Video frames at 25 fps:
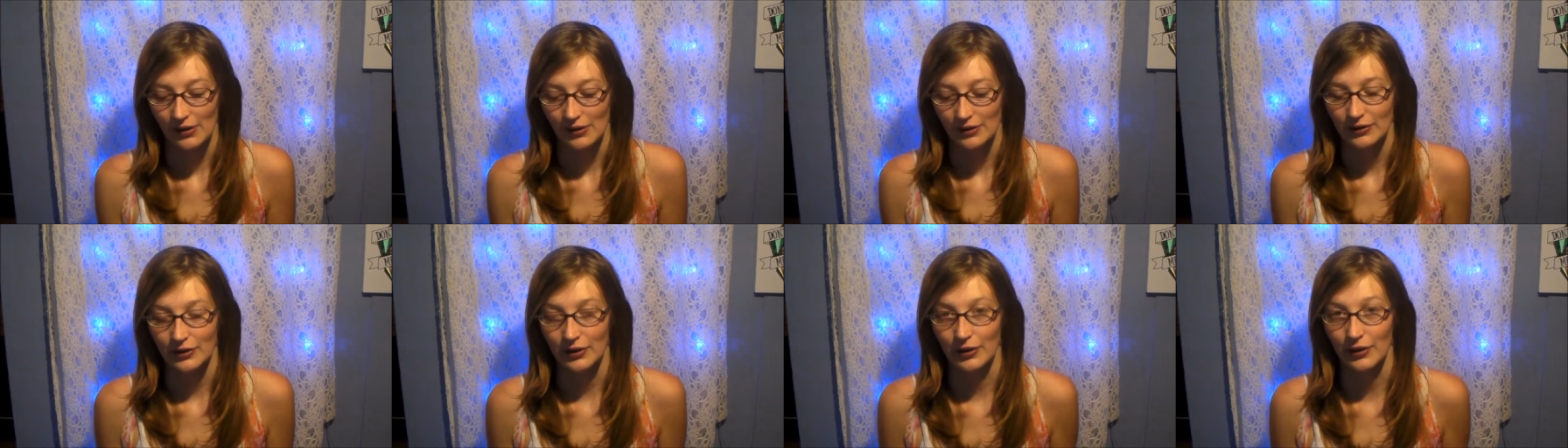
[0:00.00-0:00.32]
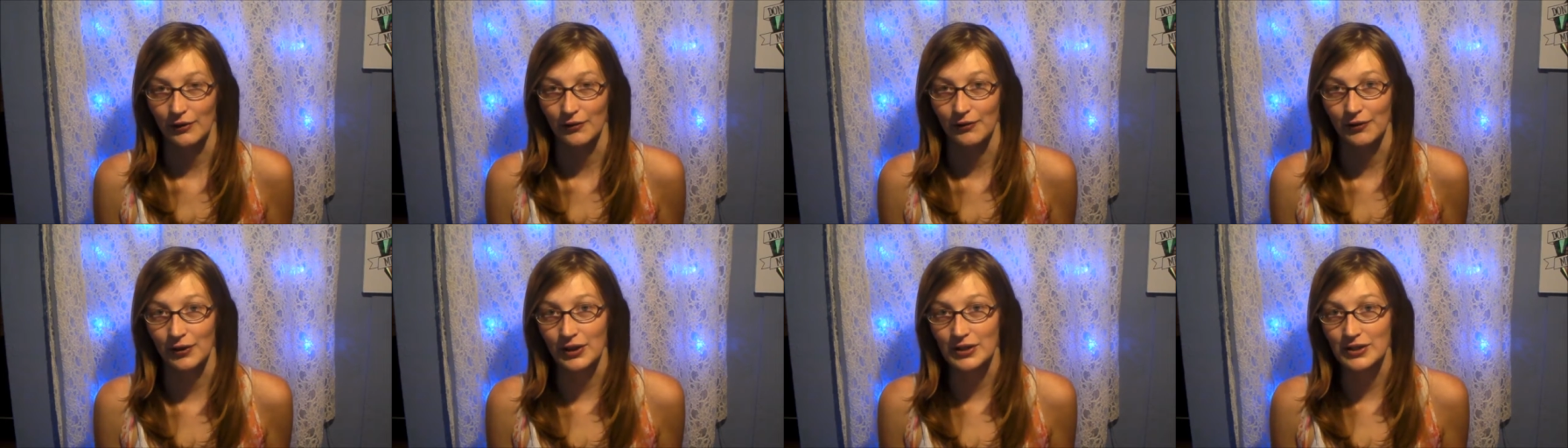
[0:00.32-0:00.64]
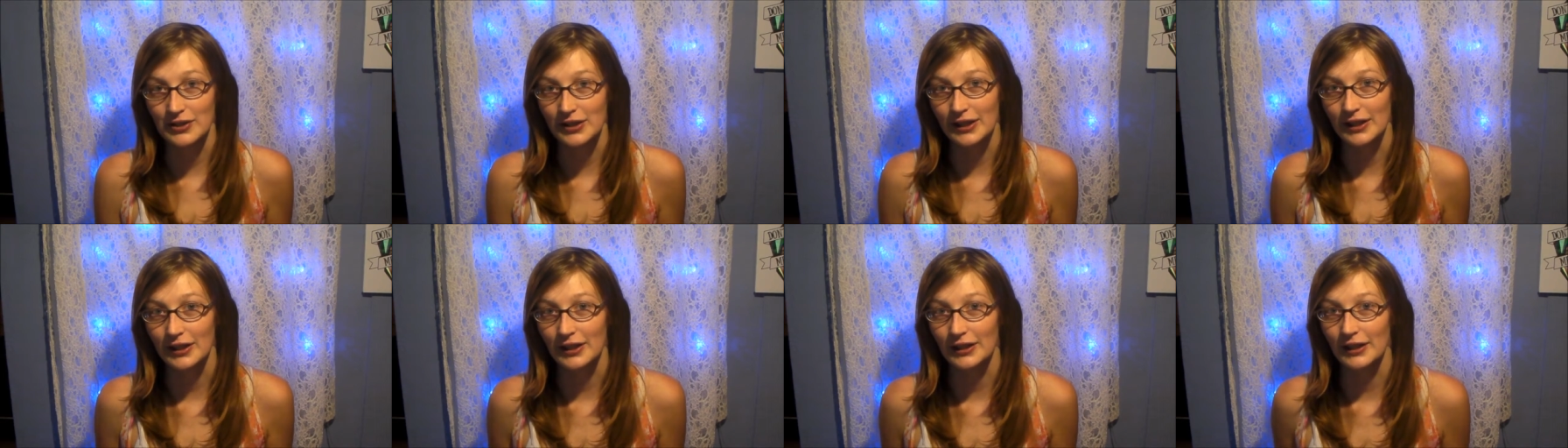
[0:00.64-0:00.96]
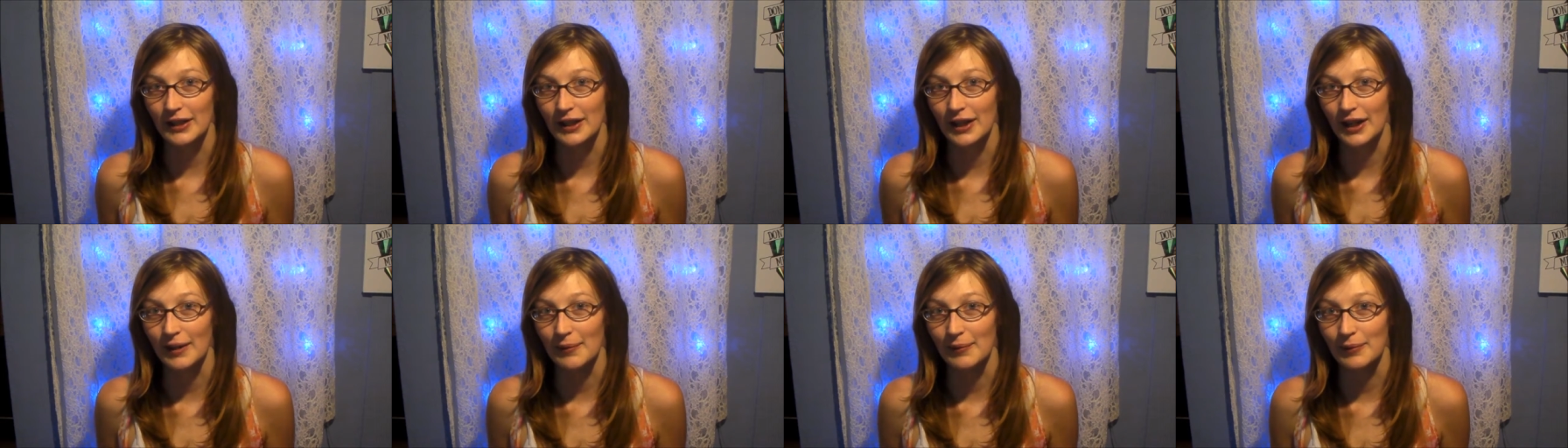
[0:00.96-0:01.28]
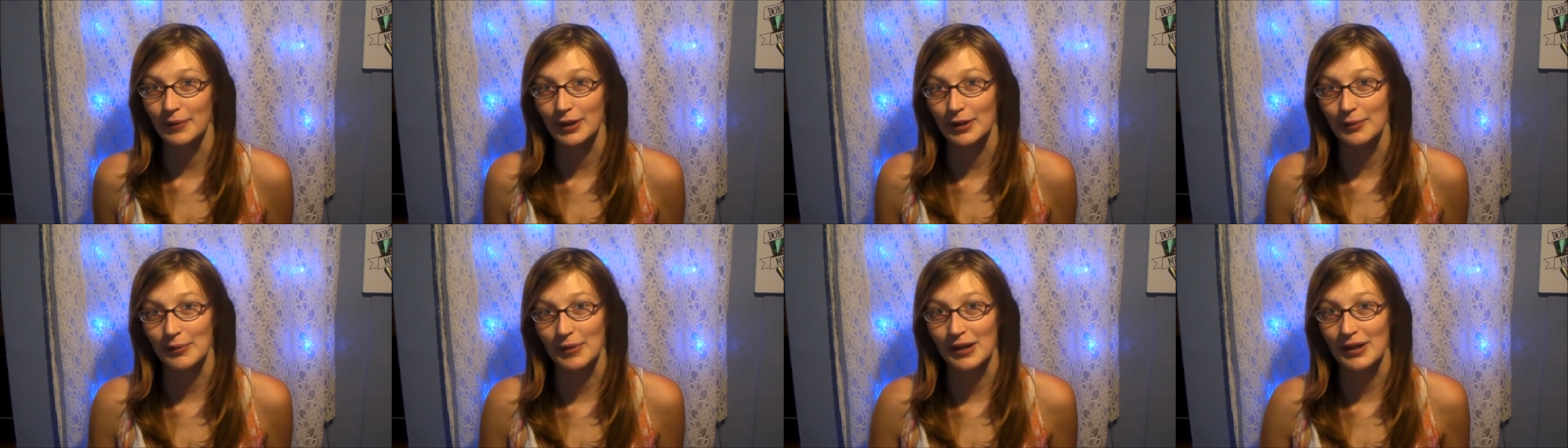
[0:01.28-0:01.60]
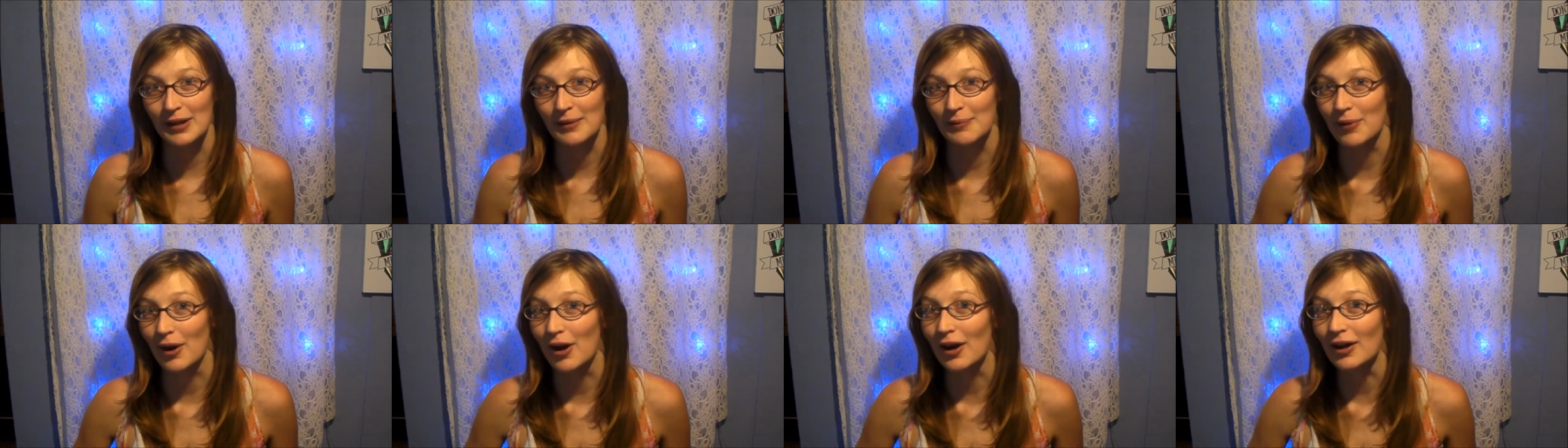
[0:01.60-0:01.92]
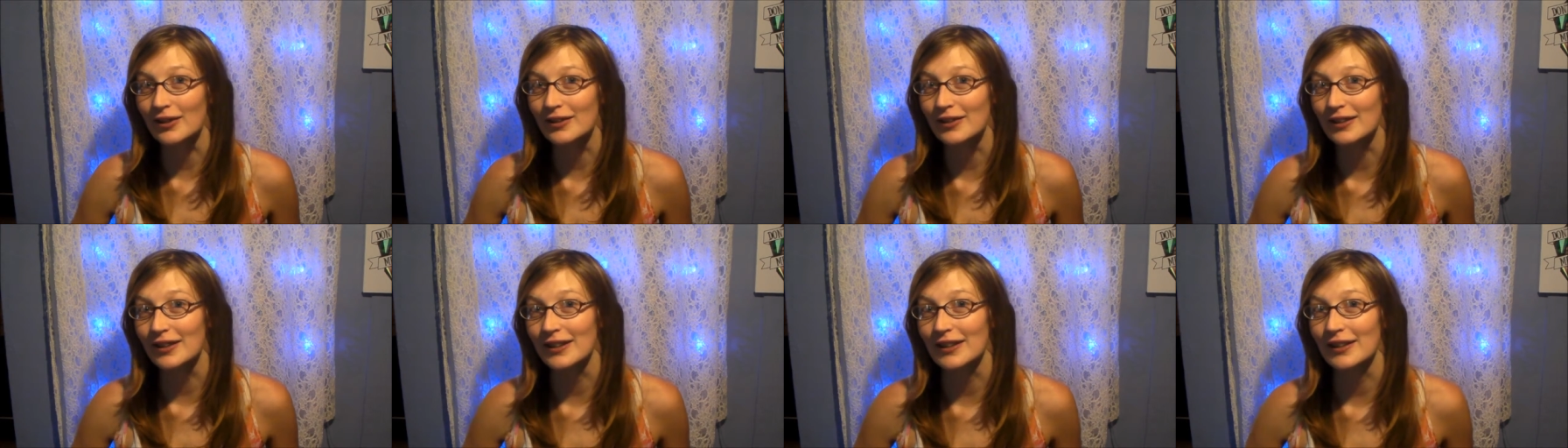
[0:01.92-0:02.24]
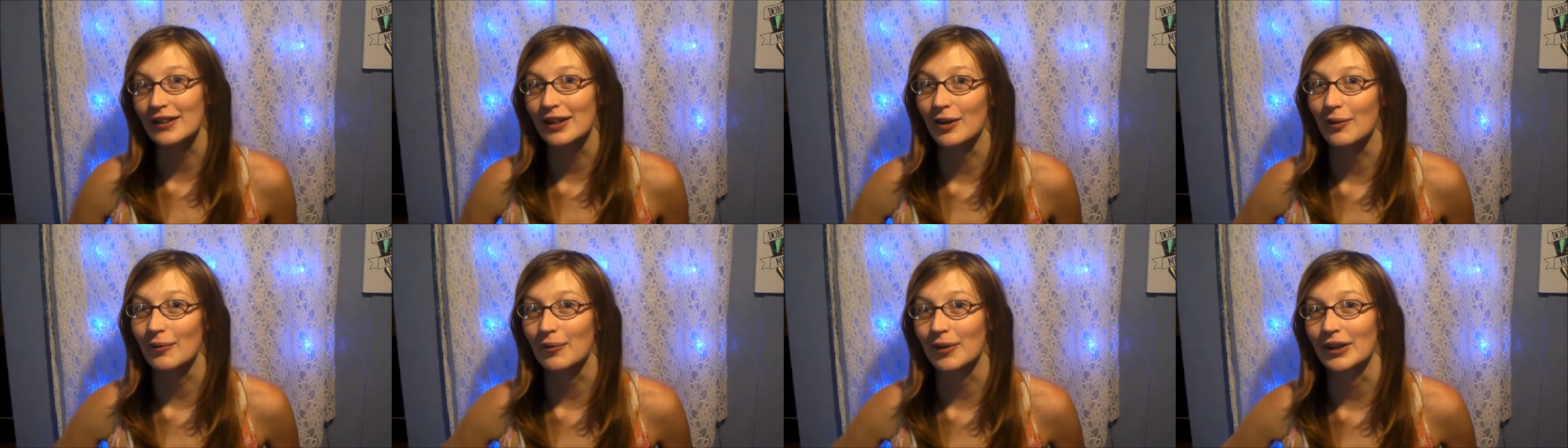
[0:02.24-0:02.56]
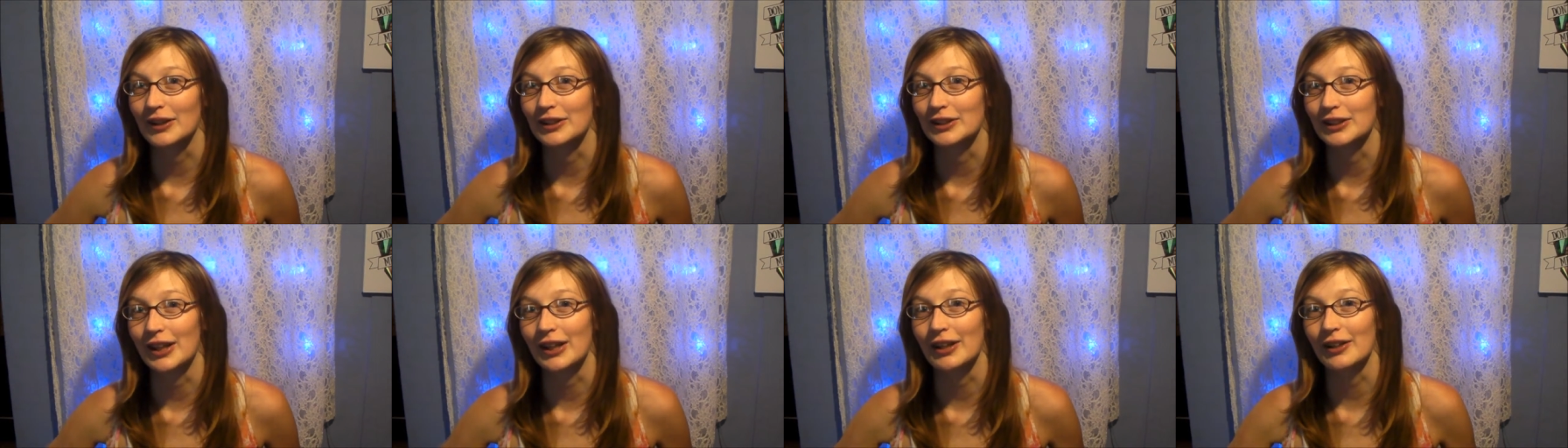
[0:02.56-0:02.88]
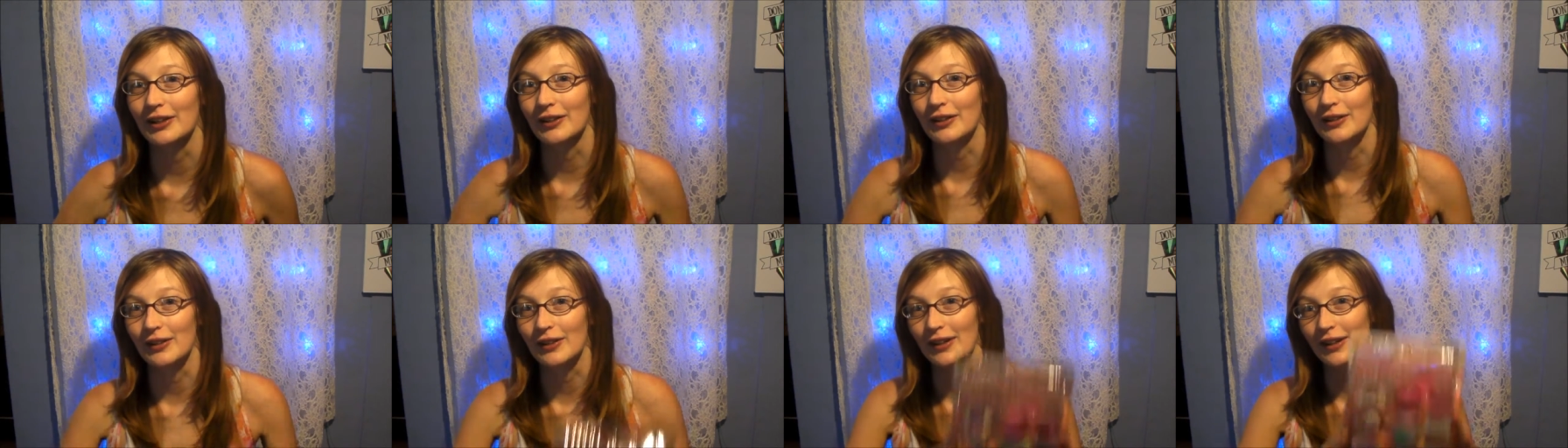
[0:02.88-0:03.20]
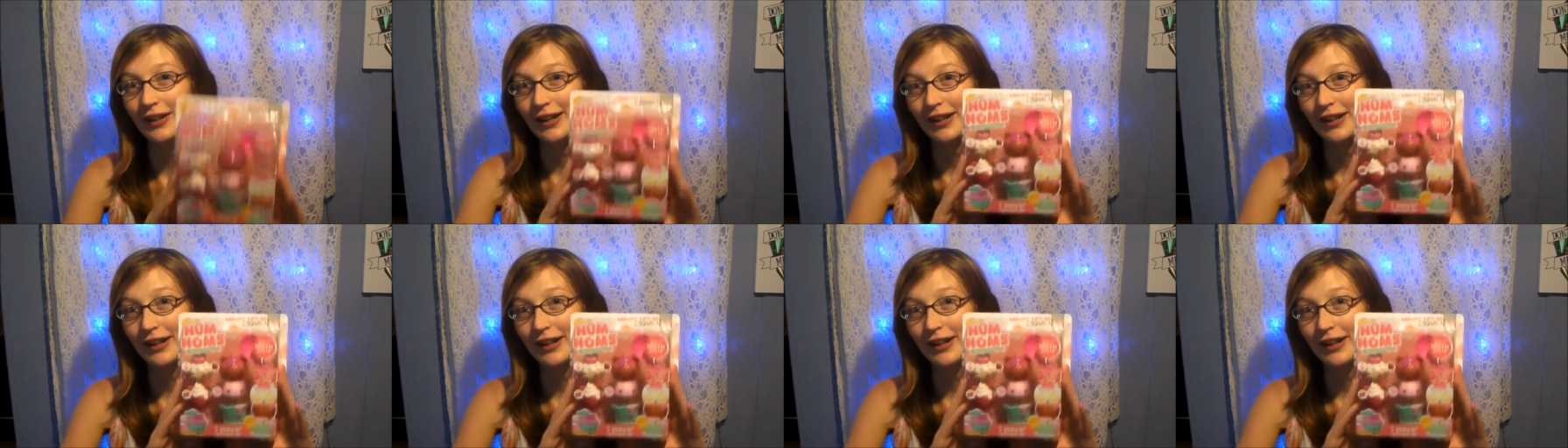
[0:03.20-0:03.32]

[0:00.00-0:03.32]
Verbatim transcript: So the first thing that I'm going to be unboxing on my channel